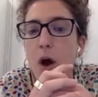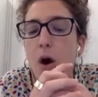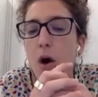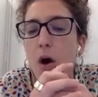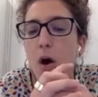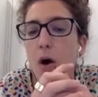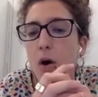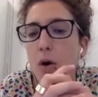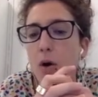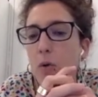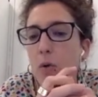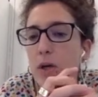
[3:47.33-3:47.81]

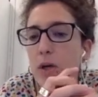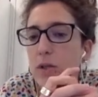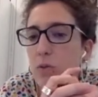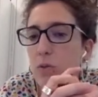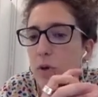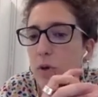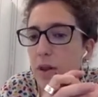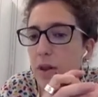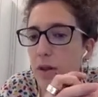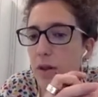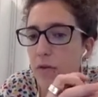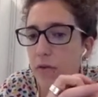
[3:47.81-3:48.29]
always
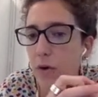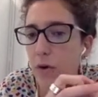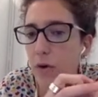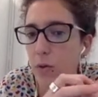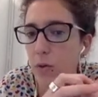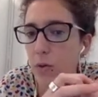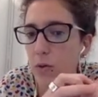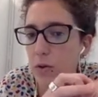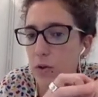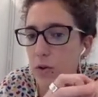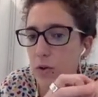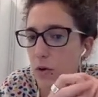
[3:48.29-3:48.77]
with a
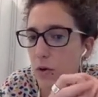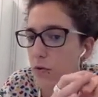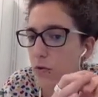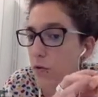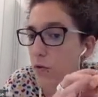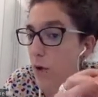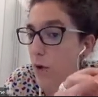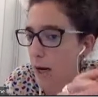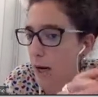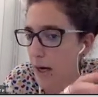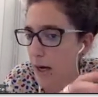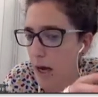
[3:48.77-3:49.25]
focus of
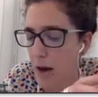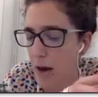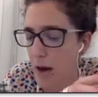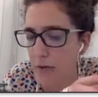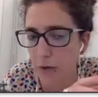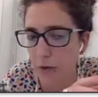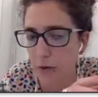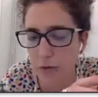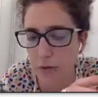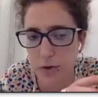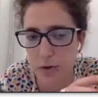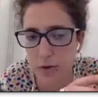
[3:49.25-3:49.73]
wildlife
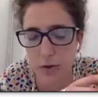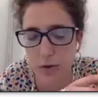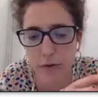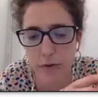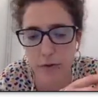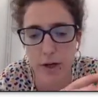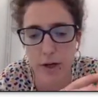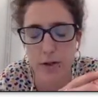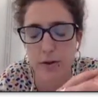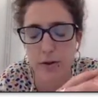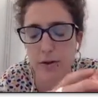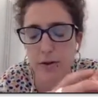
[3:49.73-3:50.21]

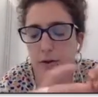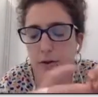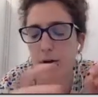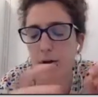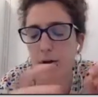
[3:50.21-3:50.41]
conservation.